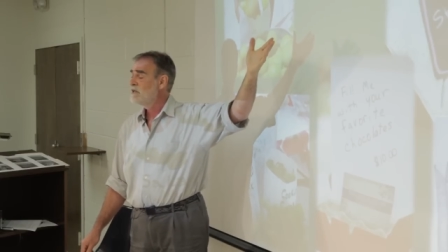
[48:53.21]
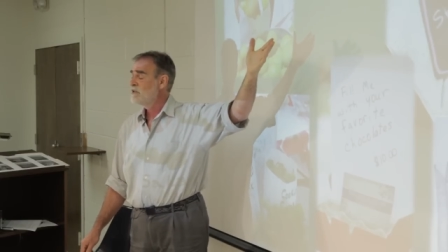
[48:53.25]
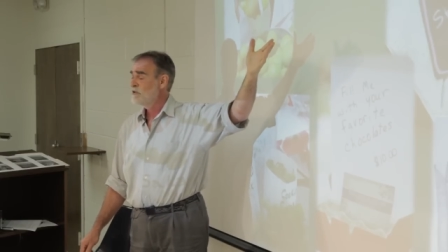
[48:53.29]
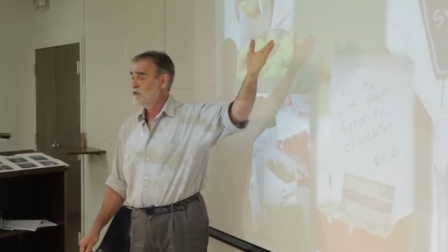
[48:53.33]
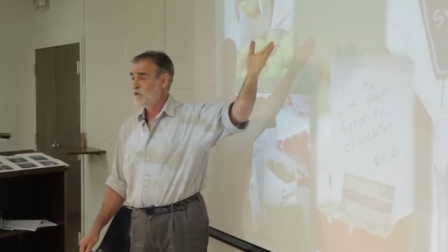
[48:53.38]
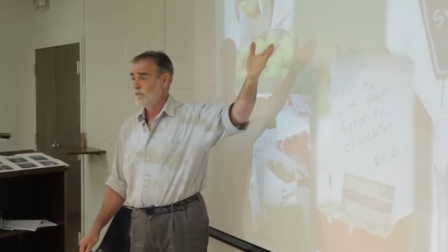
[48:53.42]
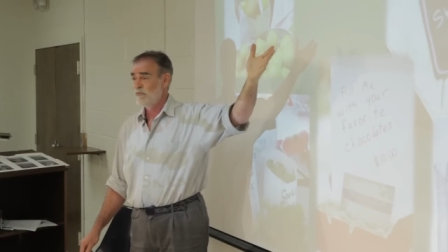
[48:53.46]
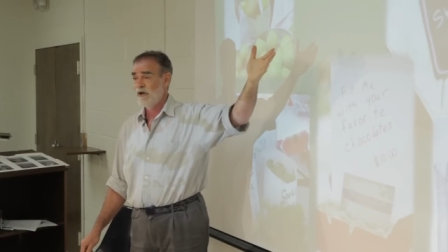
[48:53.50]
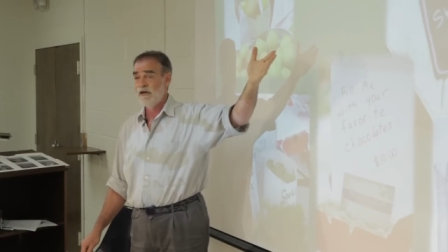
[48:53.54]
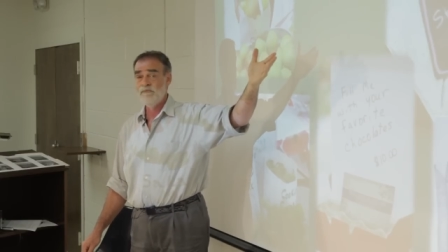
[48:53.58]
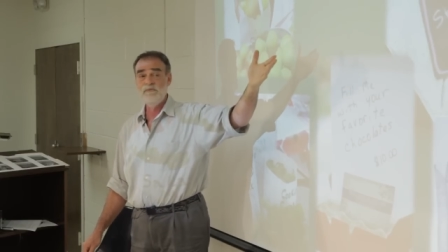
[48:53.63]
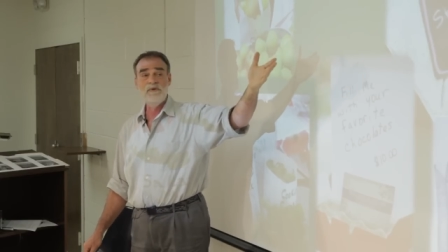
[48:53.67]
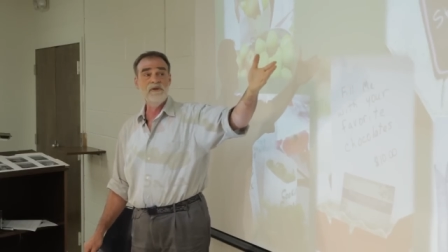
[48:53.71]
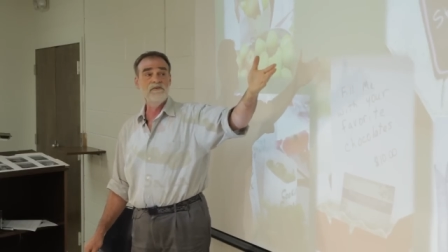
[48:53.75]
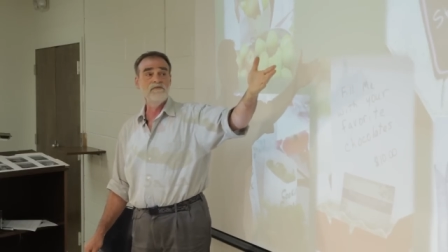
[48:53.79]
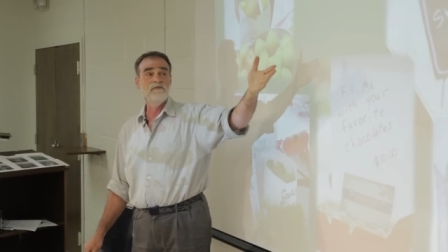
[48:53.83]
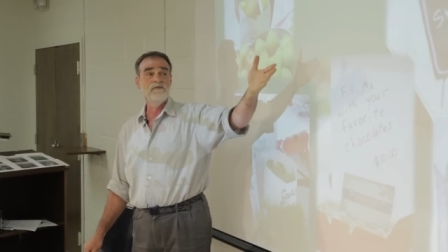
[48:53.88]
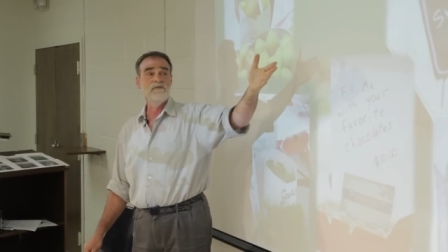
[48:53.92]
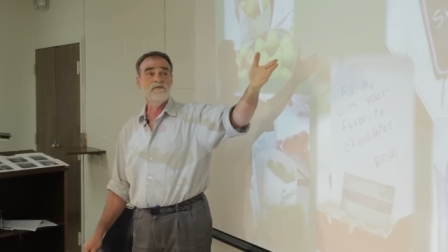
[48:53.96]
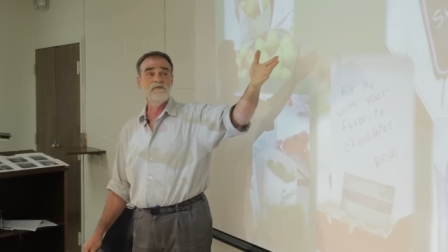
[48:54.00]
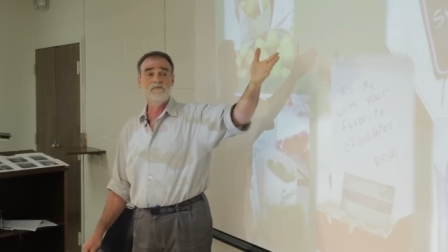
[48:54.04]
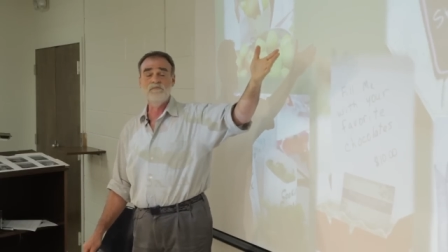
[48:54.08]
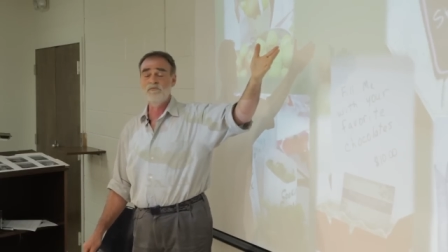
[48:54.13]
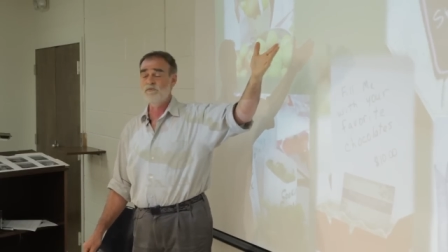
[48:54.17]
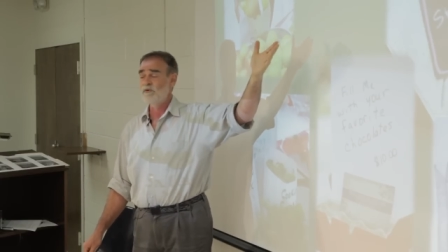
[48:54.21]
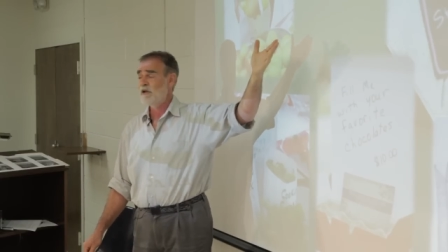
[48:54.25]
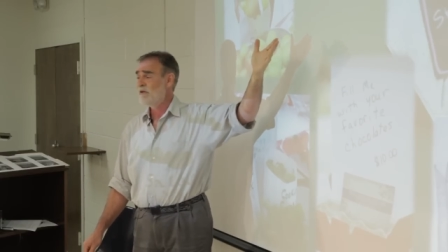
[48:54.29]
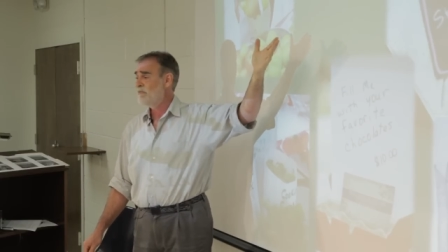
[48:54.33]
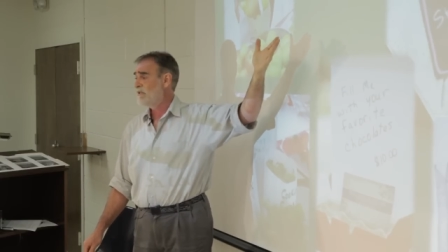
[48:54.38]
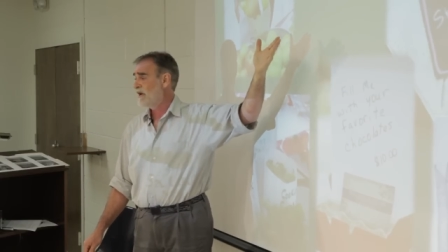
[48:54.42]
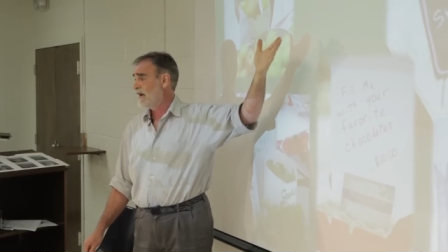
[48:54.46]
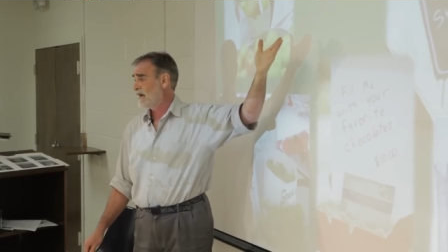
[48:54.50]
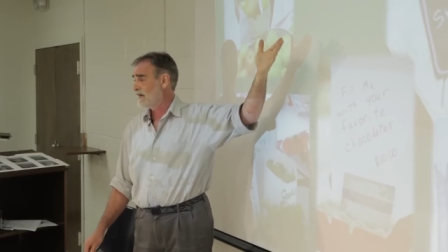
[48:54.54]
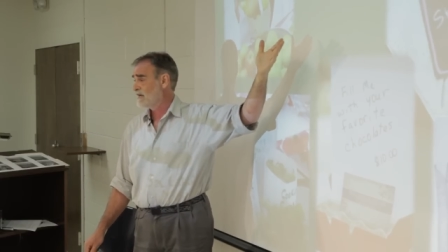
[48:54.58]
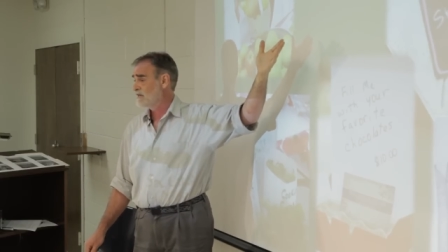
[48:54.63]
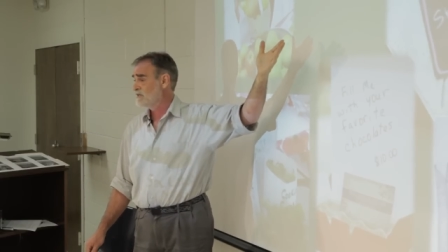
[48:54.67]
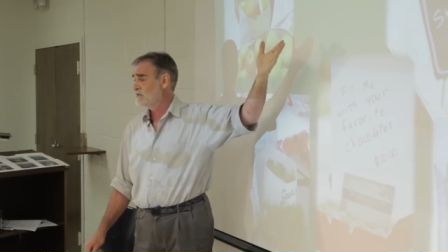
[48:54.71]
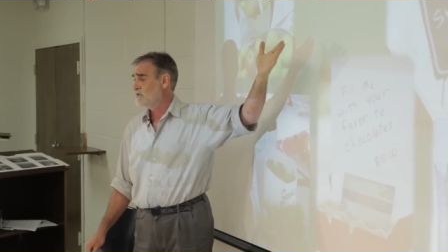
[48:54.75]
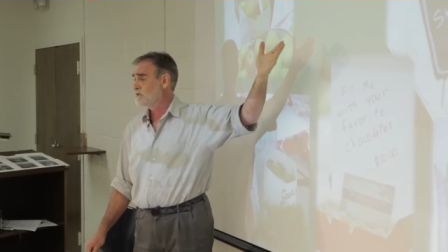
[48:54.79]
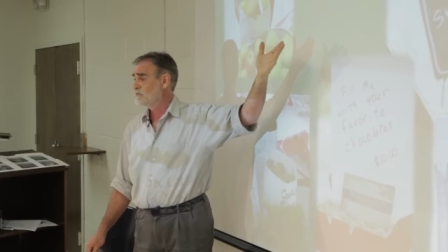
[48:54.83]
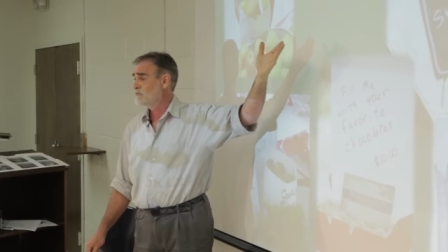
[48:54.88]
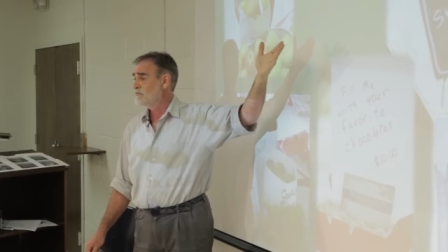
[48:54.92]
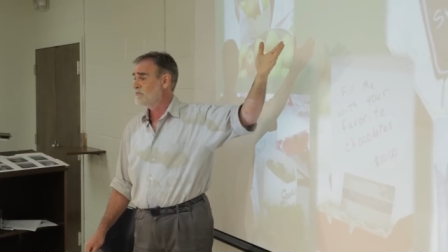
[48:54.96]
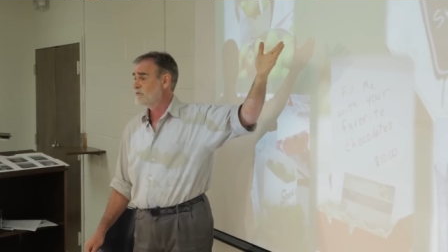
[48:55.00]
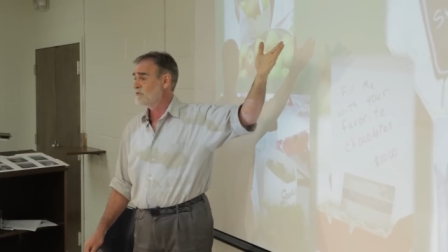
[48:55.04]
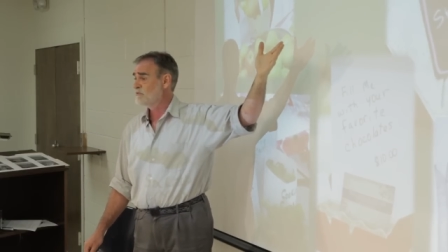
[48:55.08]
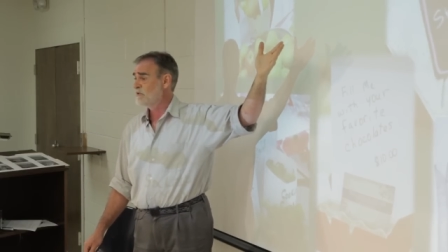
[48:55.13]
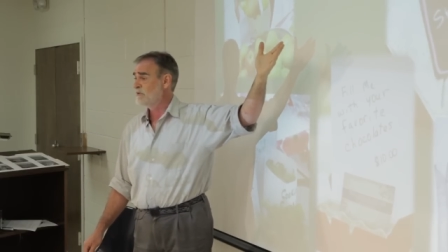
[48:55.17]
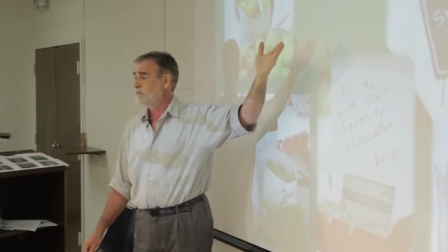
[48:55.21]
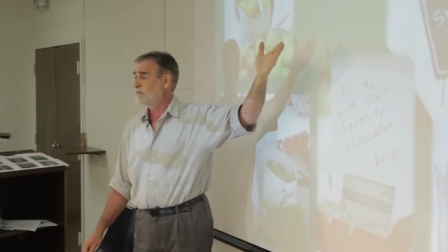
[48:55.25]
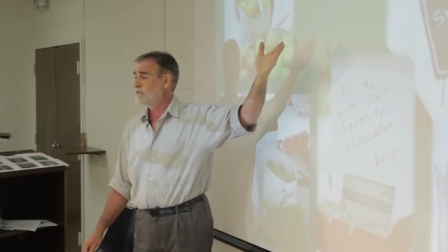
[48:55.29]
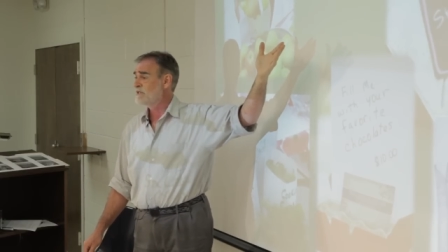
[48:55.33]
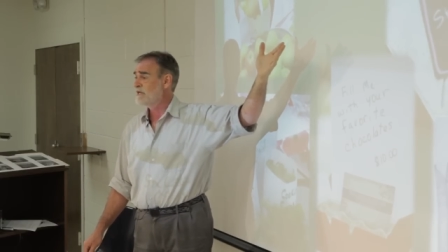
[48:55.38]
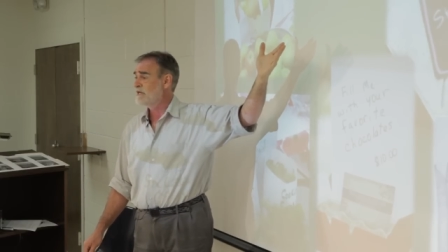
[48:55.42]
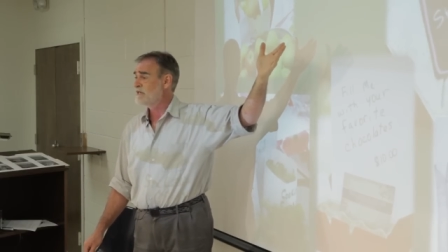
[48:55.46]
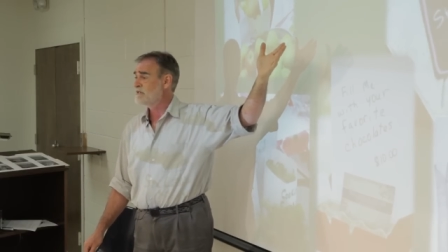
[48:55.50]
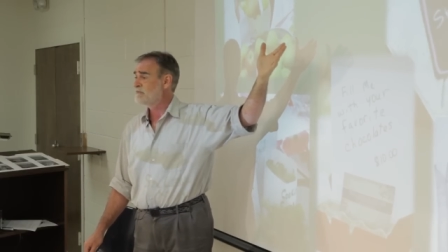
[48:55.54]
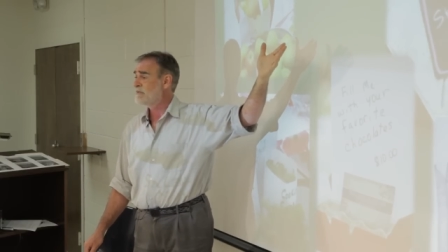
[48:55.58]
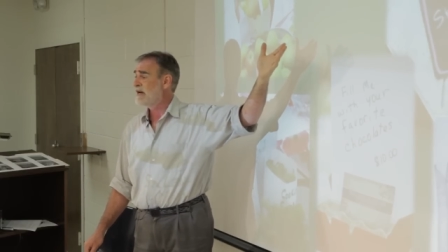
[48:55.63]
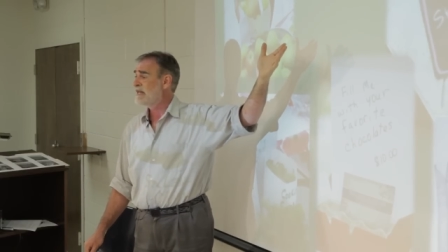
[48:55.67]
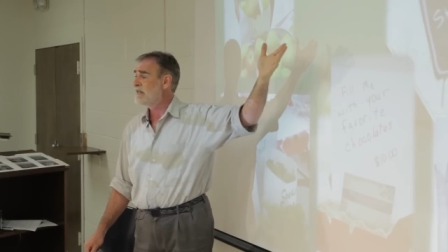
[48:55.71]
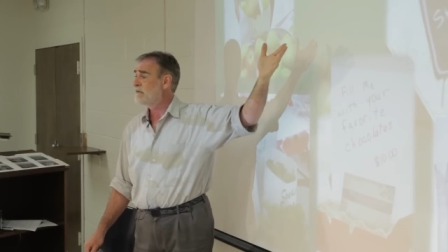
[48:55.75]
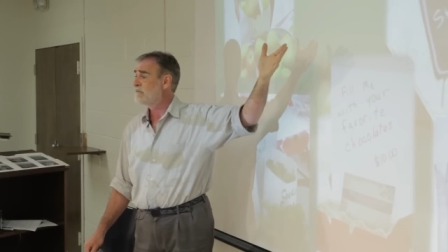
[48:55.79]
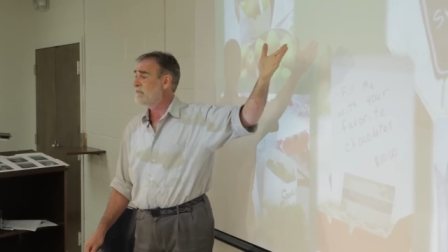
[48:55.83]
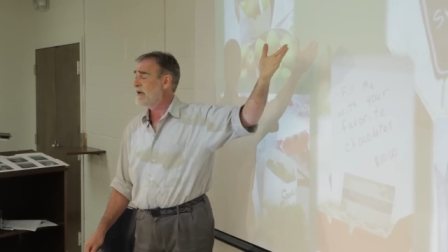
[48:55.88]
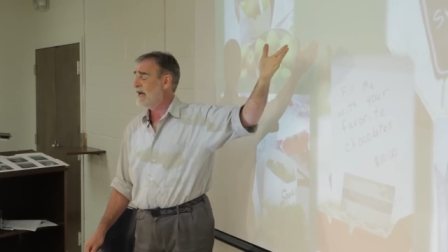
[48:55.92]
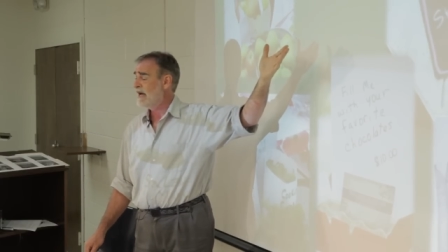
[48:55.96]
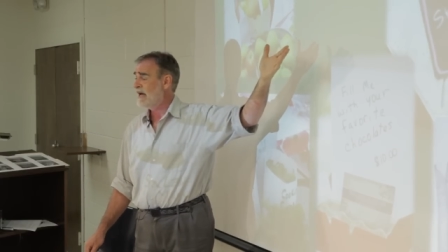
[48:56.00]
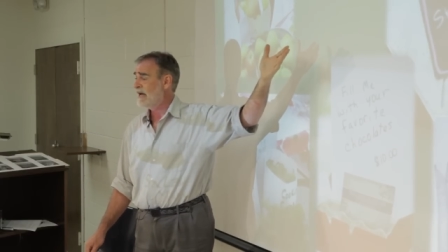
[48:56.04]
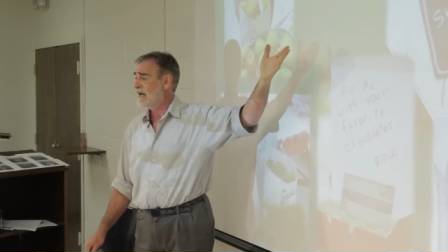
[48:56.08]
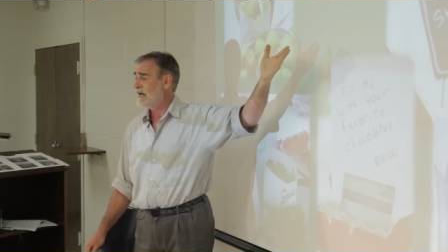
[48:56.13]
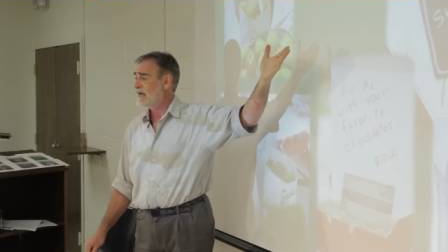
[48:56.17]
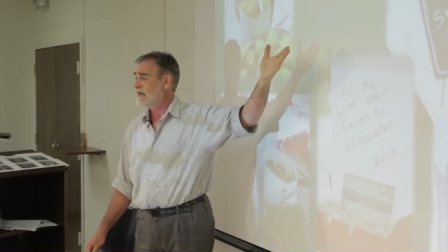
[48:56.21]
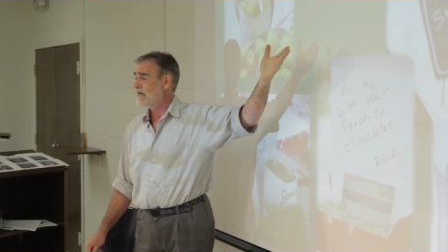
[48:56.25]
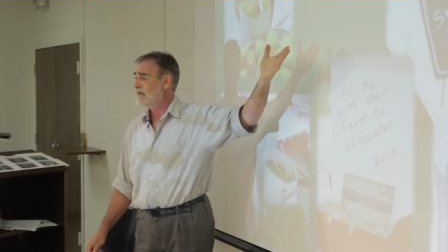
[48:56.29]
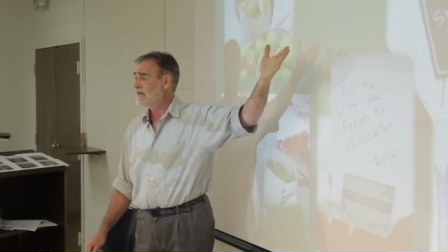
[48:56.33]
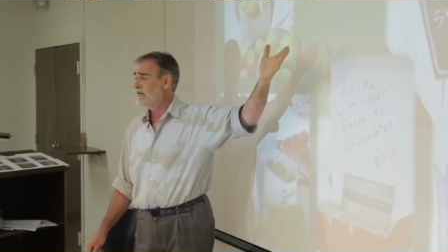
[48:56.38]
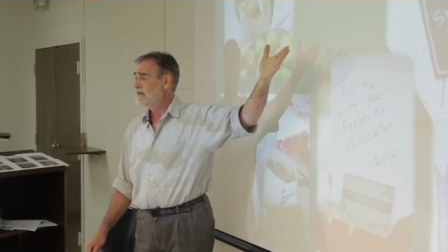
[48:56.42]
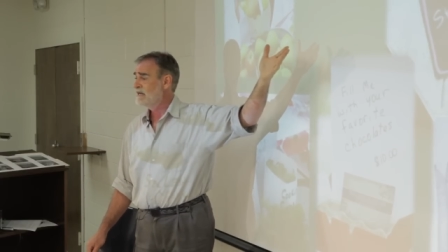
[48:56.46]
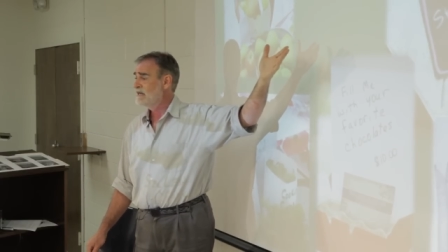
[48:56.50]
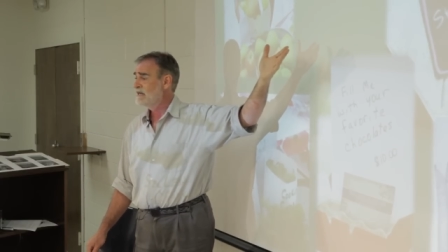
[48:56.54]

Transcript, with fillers: There might be even some prepackaged sweet potatoes by the bag.